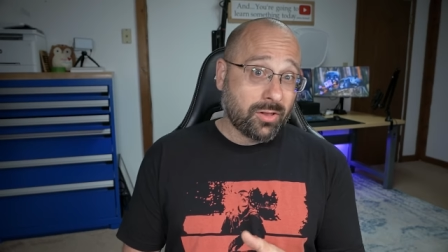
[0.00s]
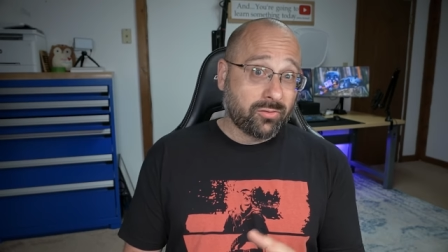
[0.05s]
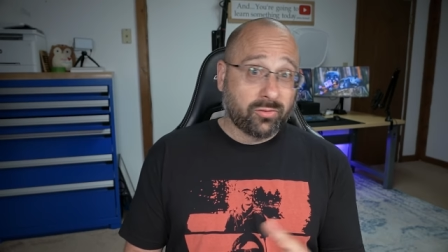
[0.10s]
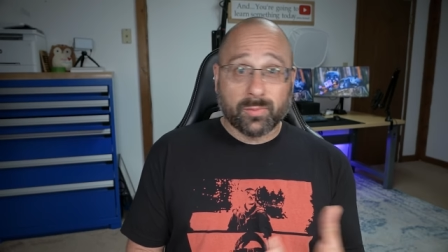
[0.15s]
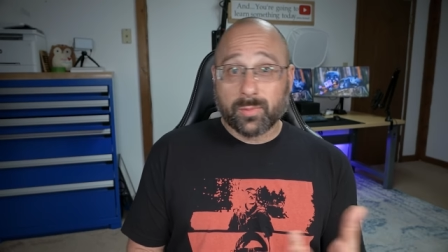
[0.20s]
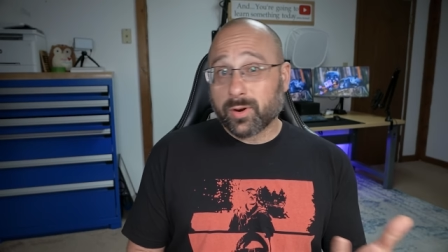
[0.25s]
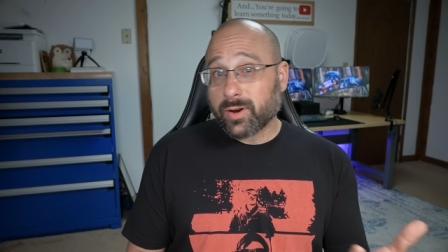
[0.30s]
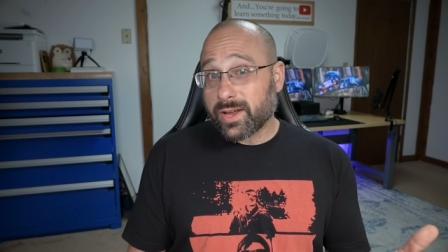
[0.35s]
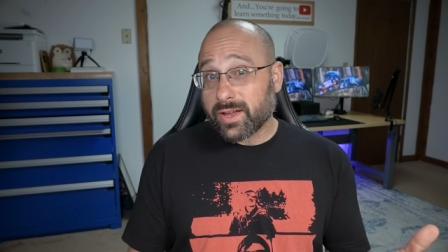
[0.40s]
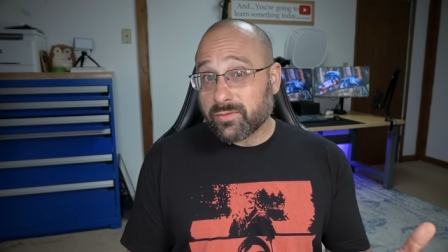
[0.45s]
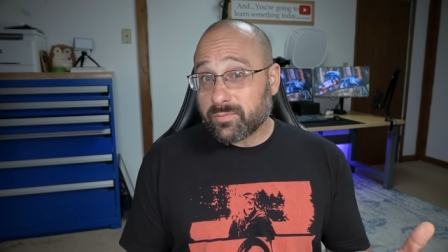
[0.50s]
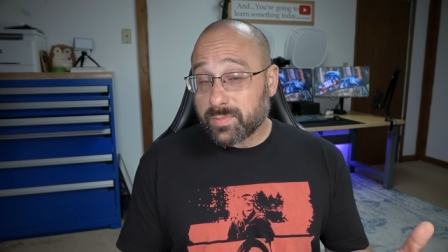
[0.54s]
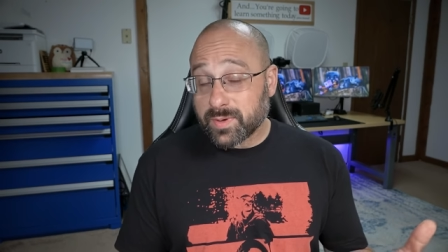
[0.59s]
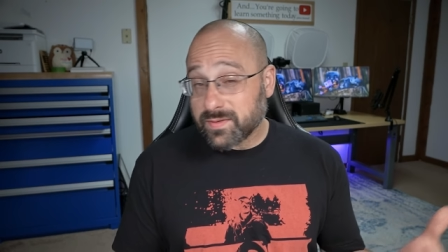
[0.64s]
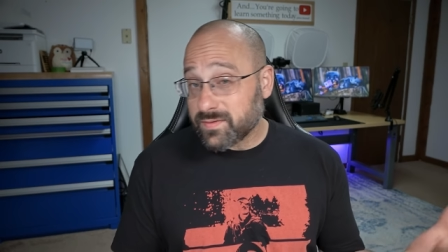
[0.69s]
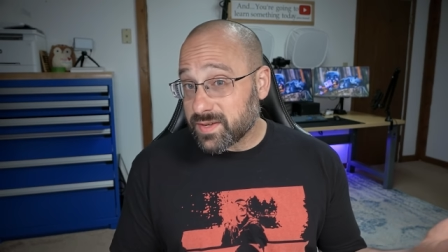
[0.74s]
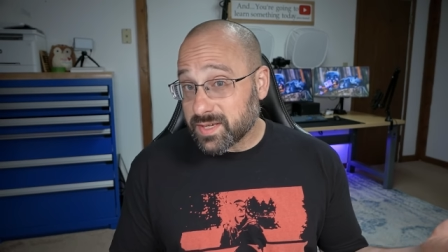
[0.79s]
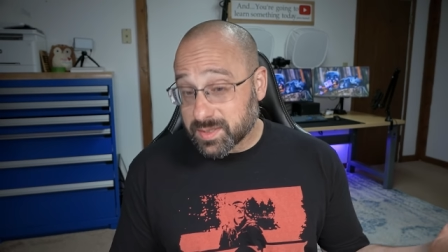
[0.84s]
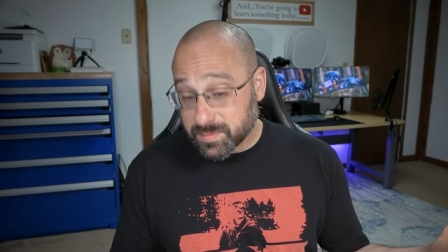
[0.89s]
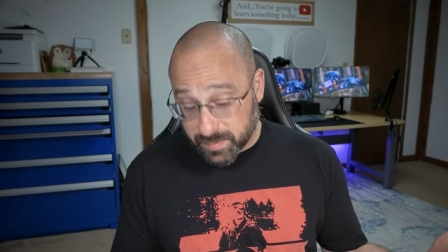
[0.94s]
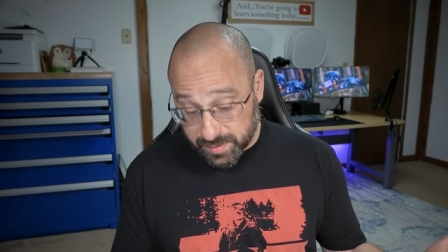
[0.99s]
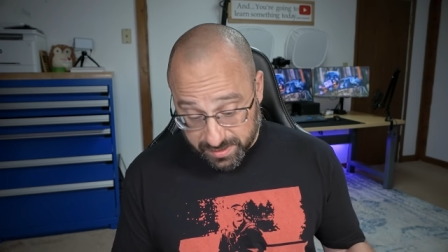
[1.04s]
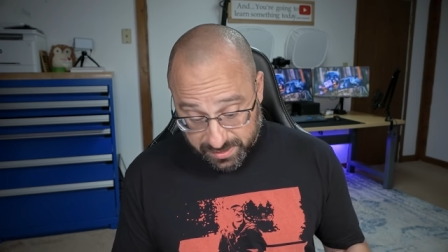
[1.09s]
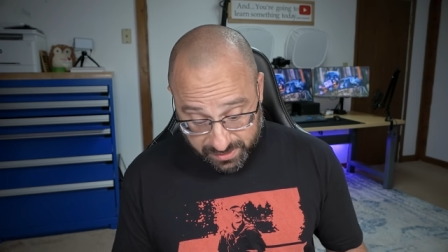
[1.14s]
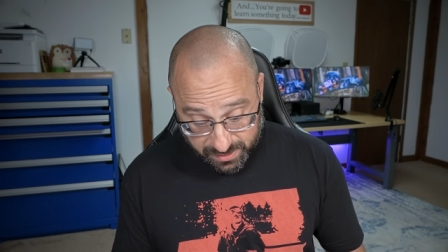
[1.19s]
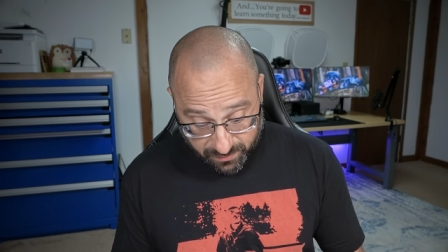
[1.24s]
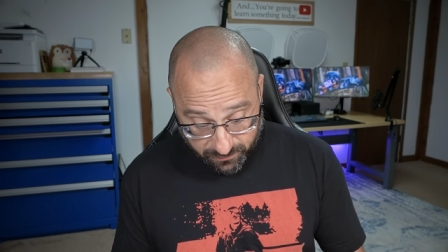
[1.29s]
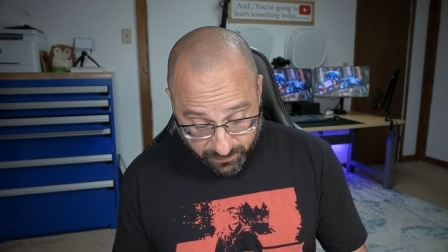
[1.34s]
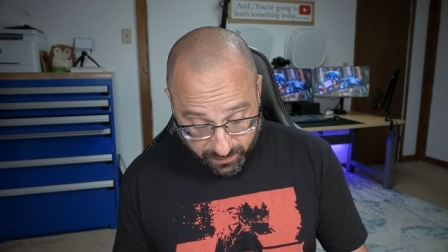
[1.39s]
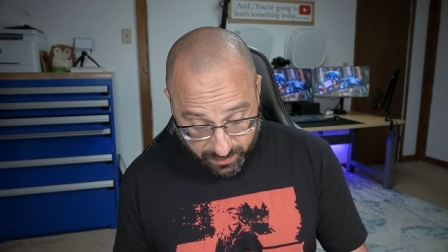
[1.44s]
of them are F P V
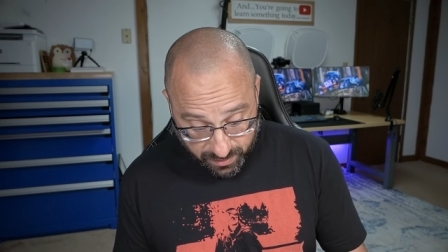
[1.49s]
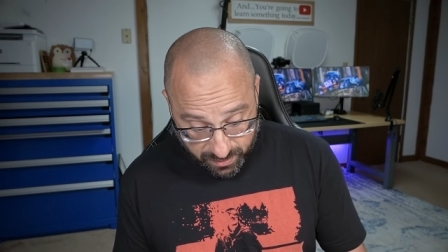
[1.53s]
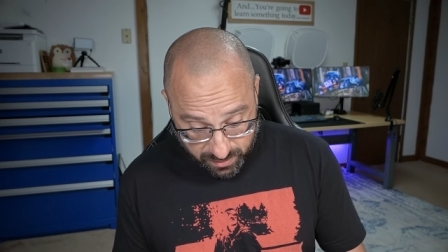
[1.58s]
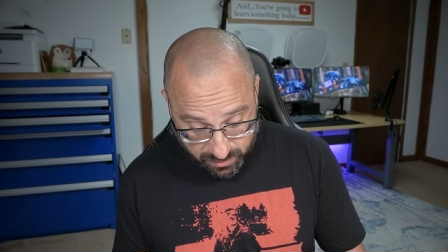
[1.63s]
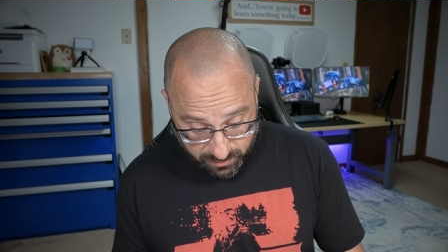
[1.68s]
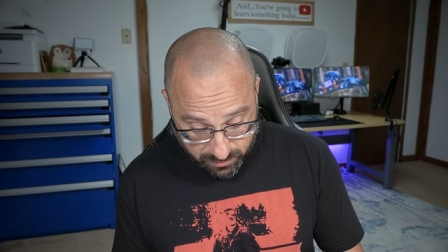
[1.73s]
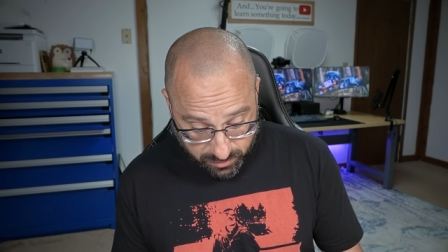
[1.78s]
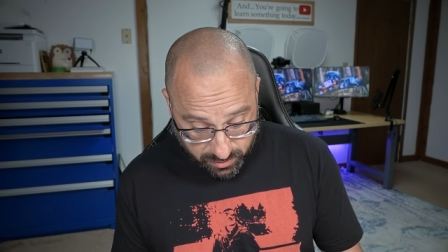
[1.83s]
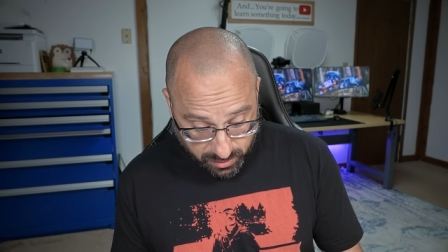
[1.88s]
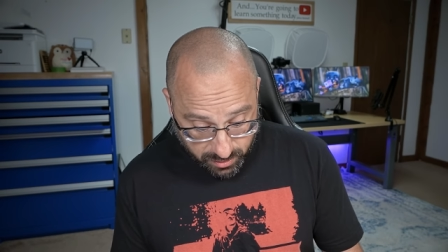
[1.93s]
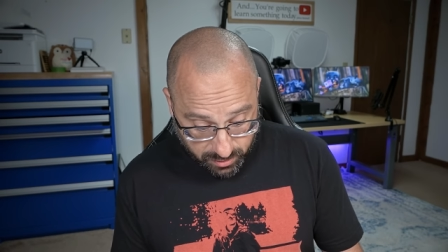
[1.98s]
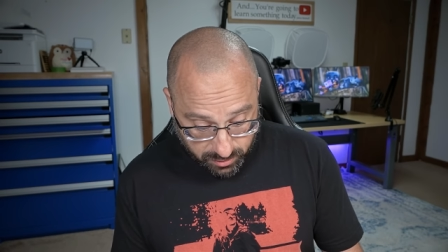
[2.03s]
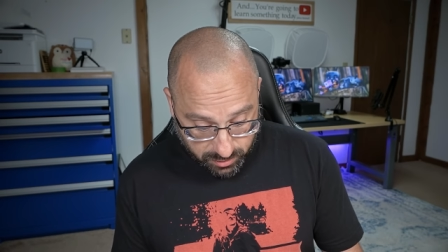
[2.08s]
specific. Here's